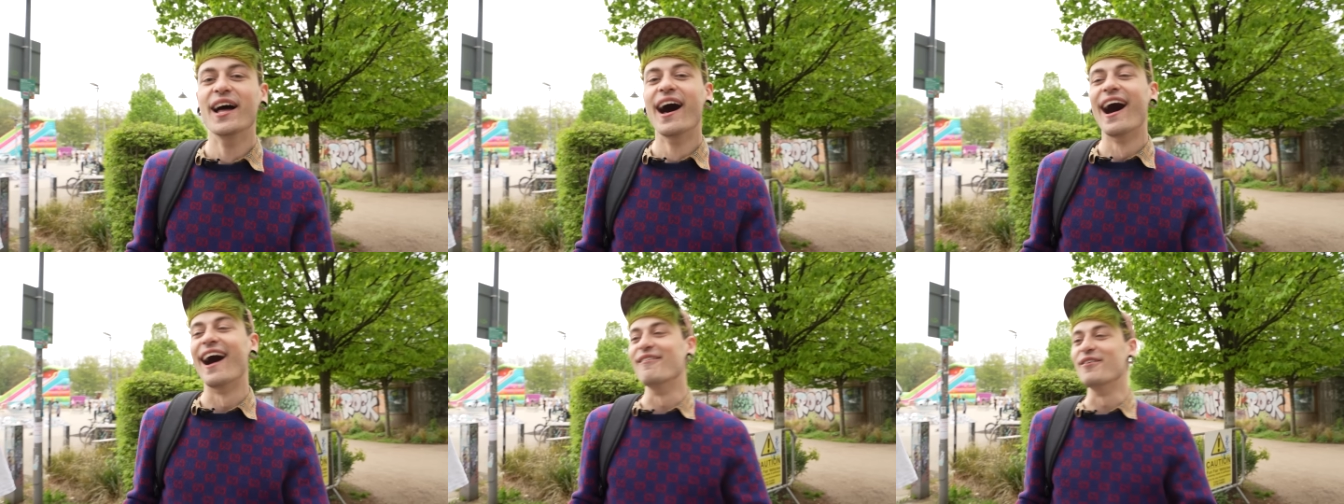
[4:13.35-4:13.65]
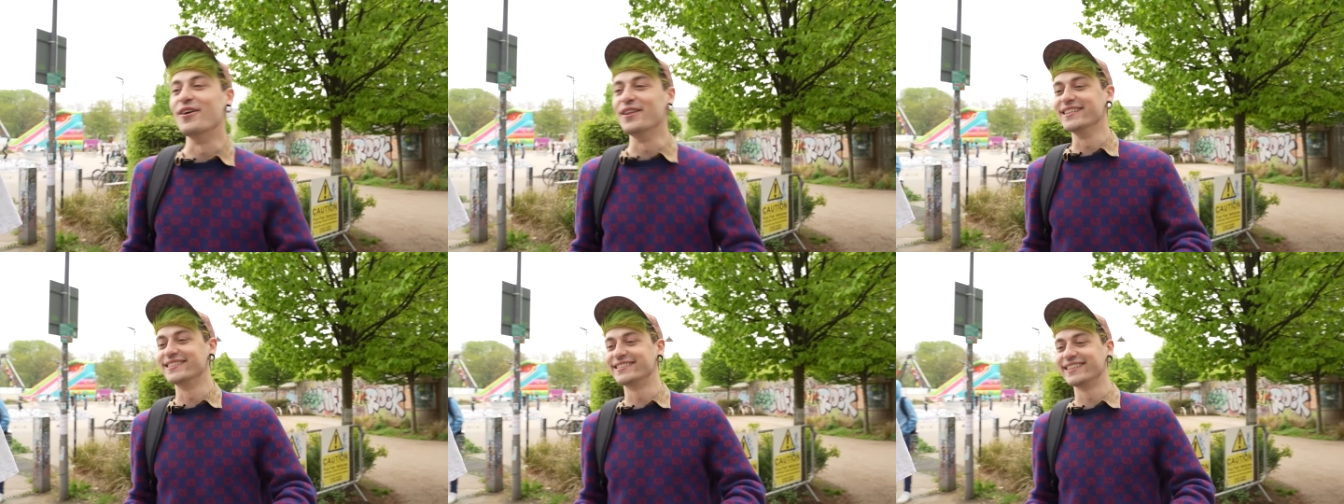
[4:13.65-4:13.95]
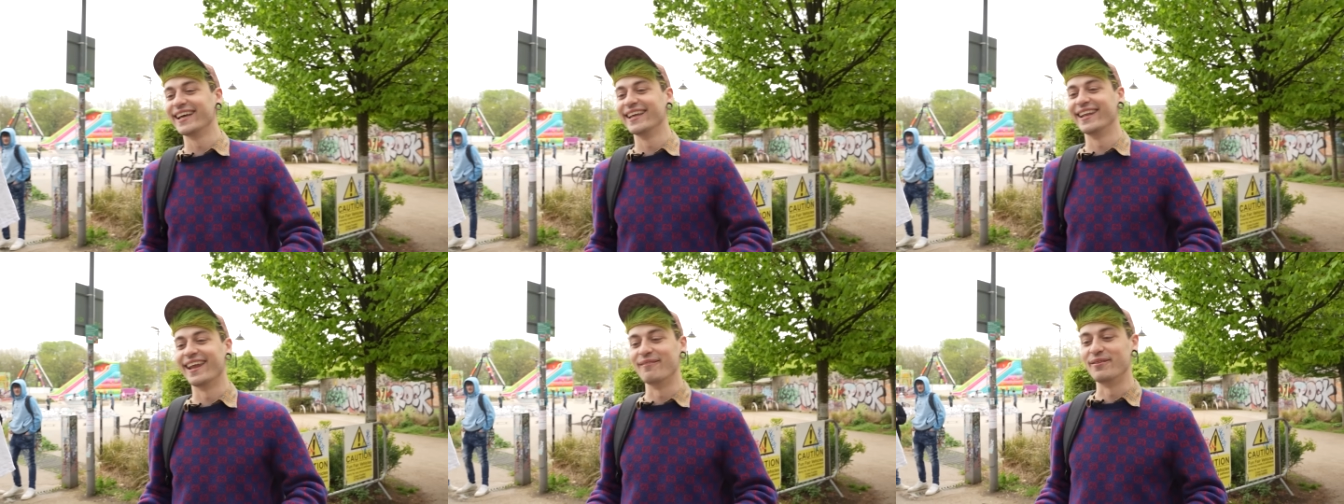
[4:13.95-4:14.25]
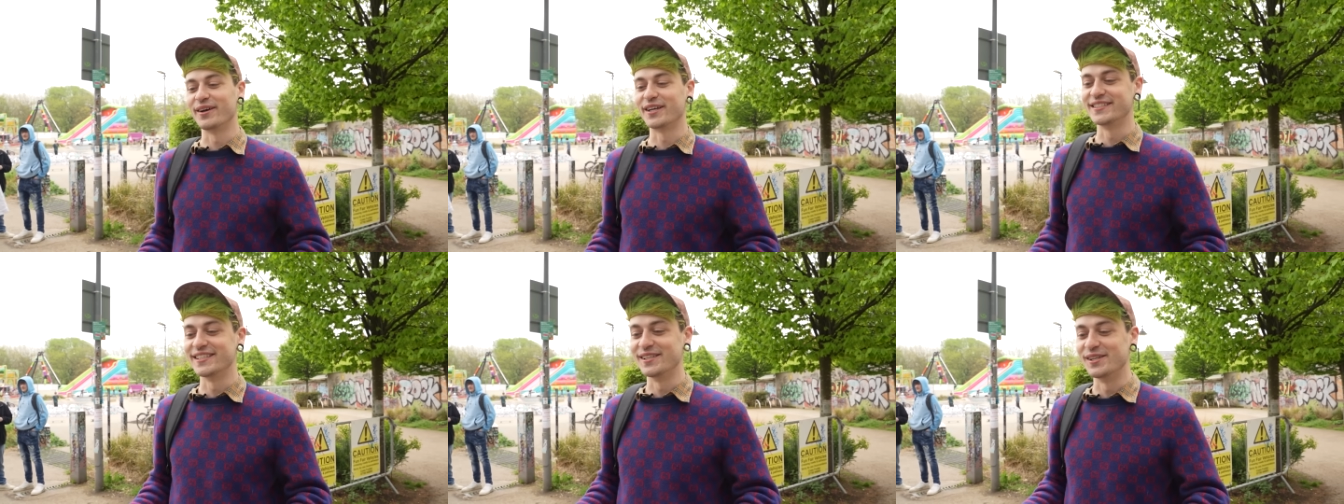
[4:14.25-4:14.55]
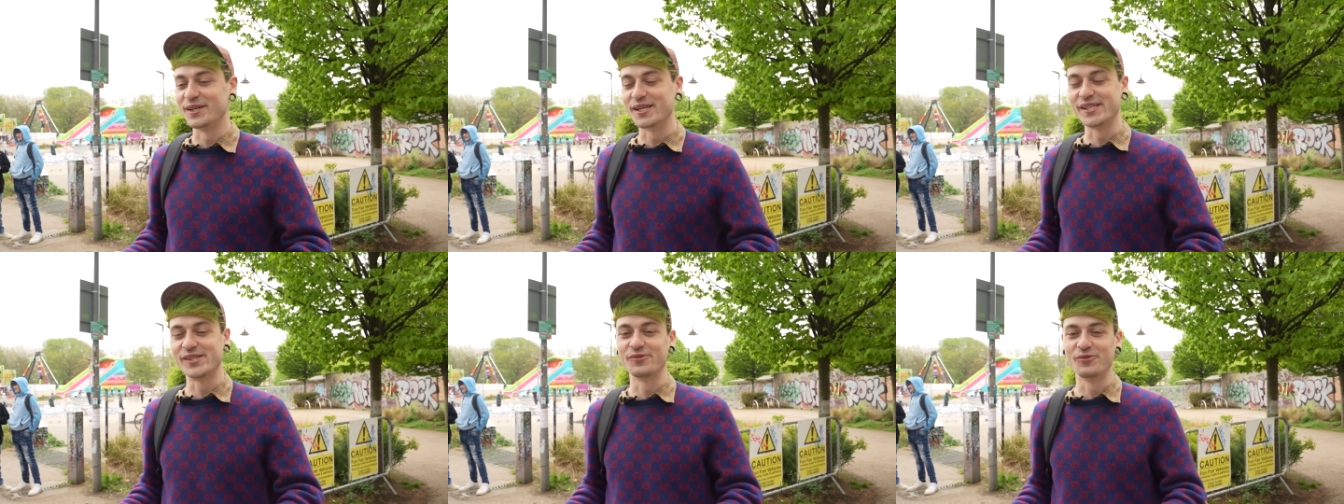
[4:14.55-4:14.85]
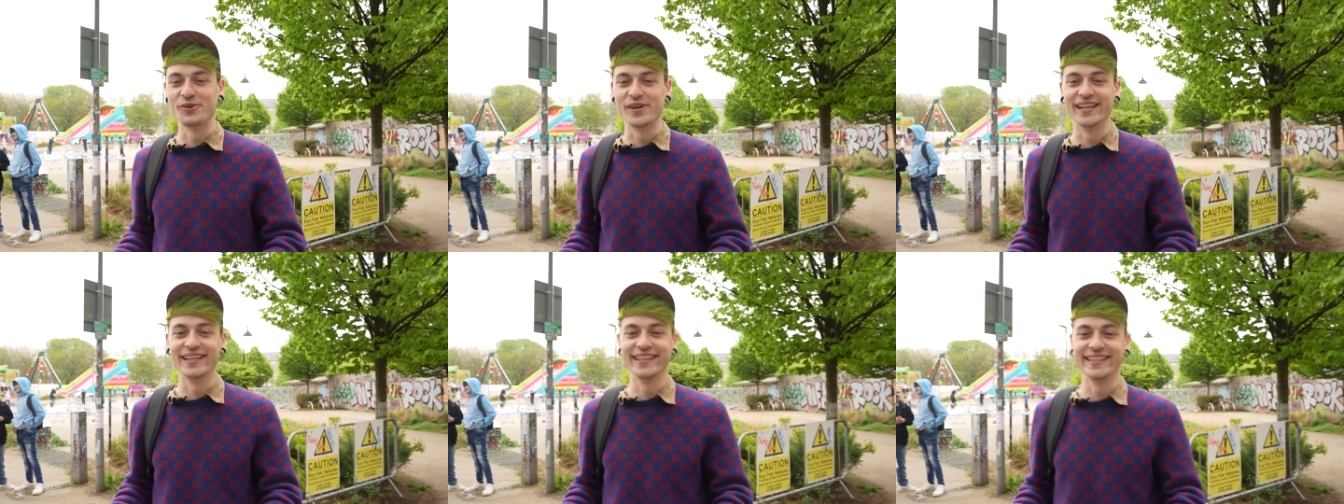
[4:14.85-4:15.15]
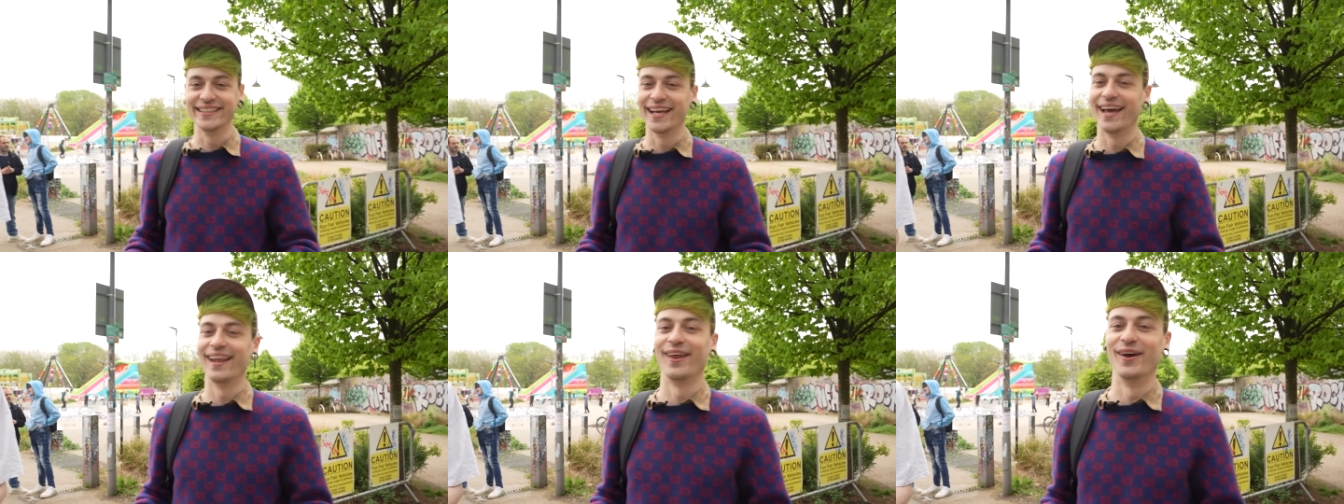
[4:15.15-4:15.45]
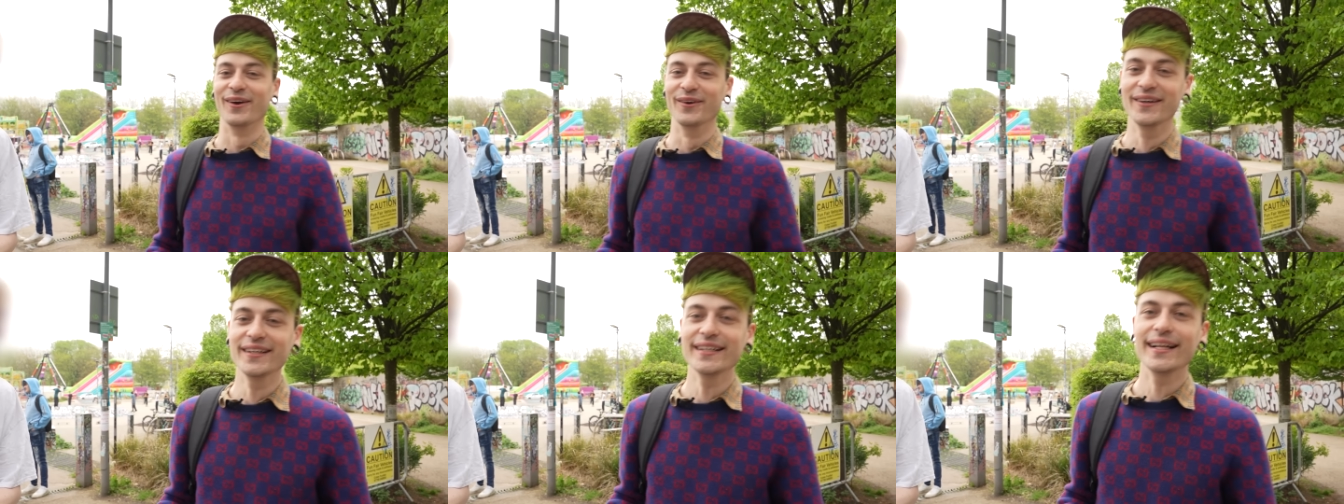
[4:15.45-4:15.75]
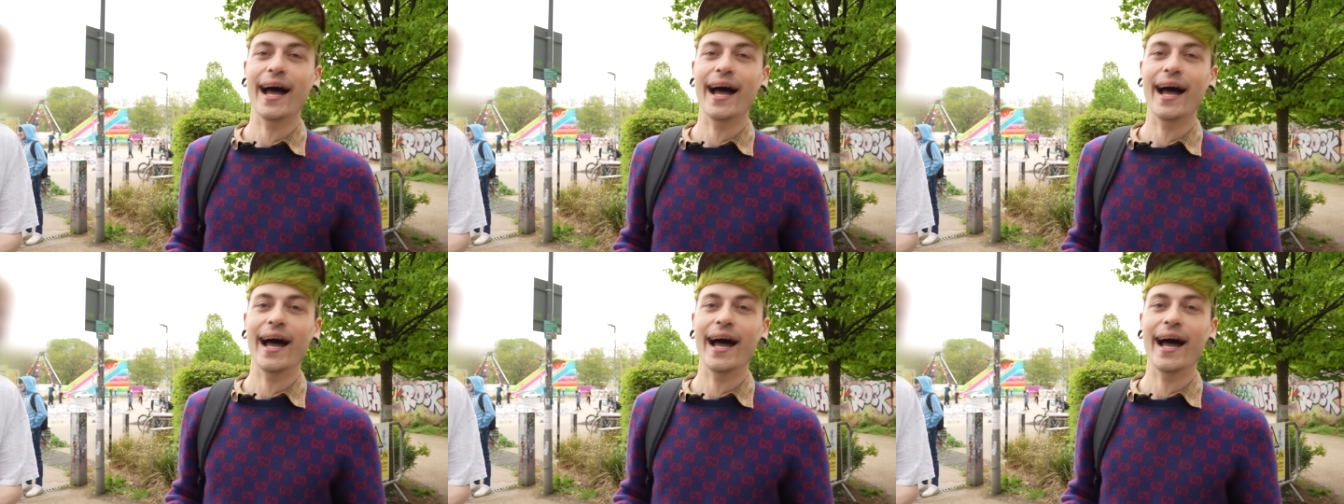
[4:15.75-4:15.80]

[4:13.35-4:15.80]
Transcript: I'm only saying that because it looks really yellow.